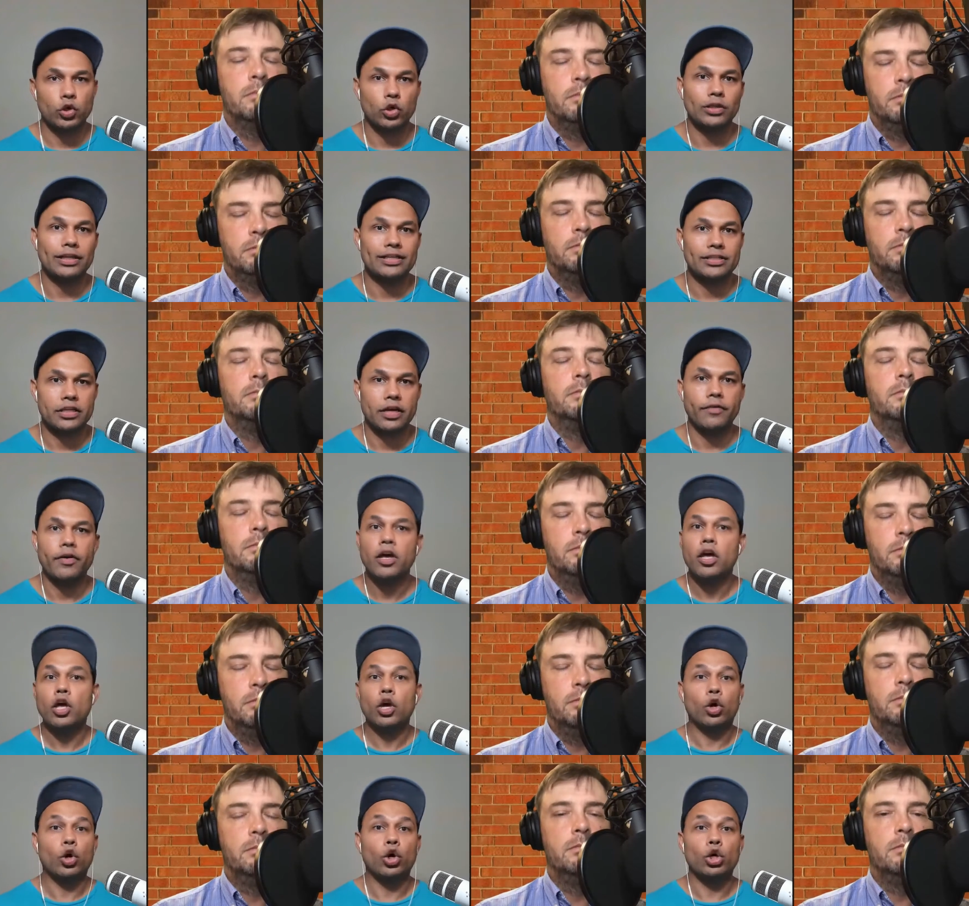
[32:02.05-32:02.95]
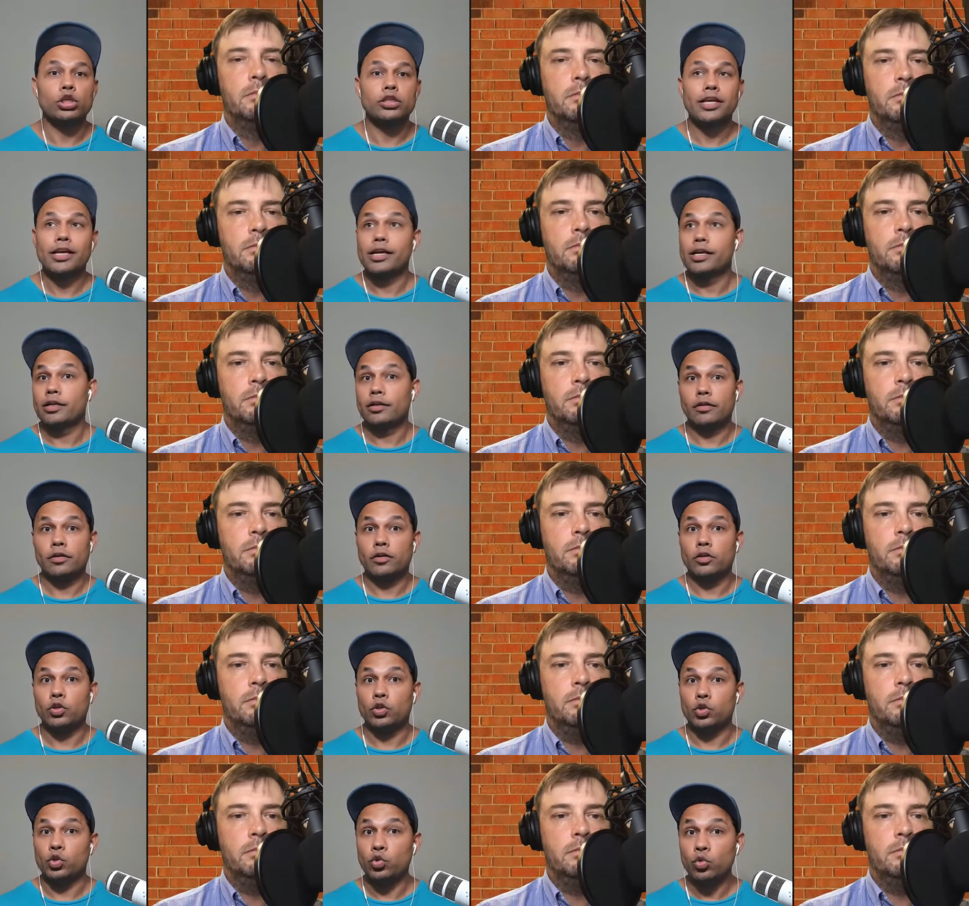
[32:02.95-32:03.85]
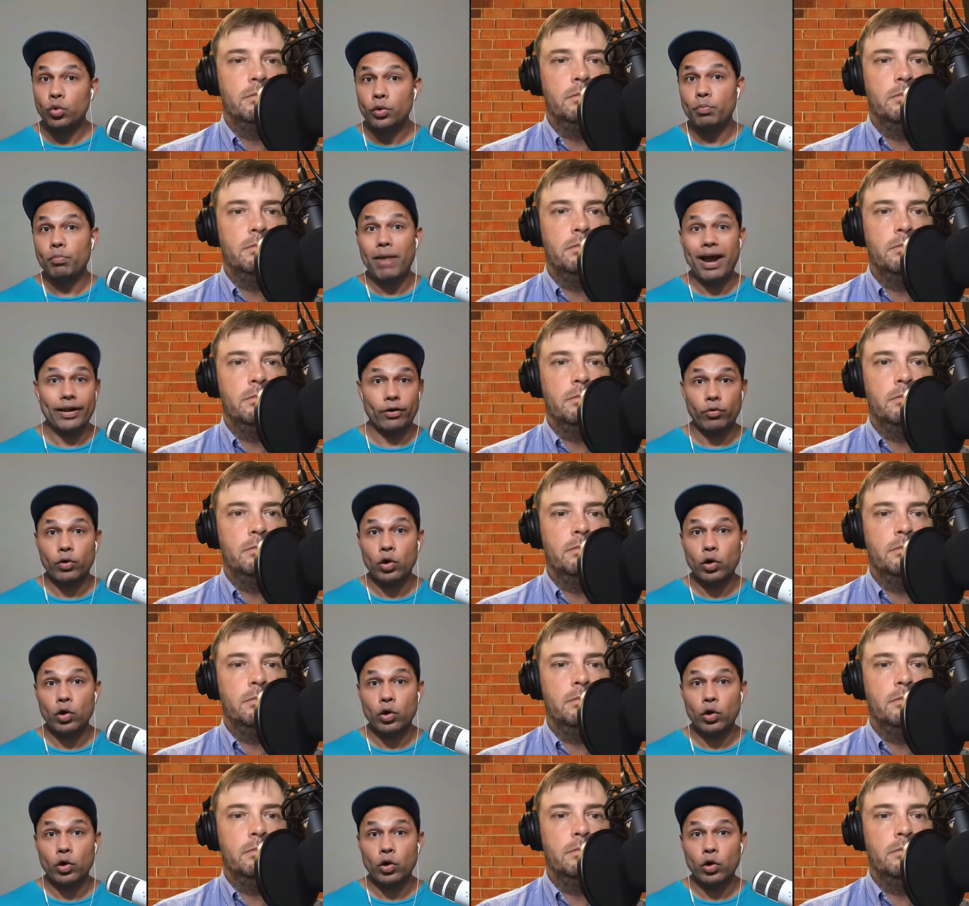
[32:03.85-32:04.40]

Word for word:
Speaker 1: and all that stuff. Because you might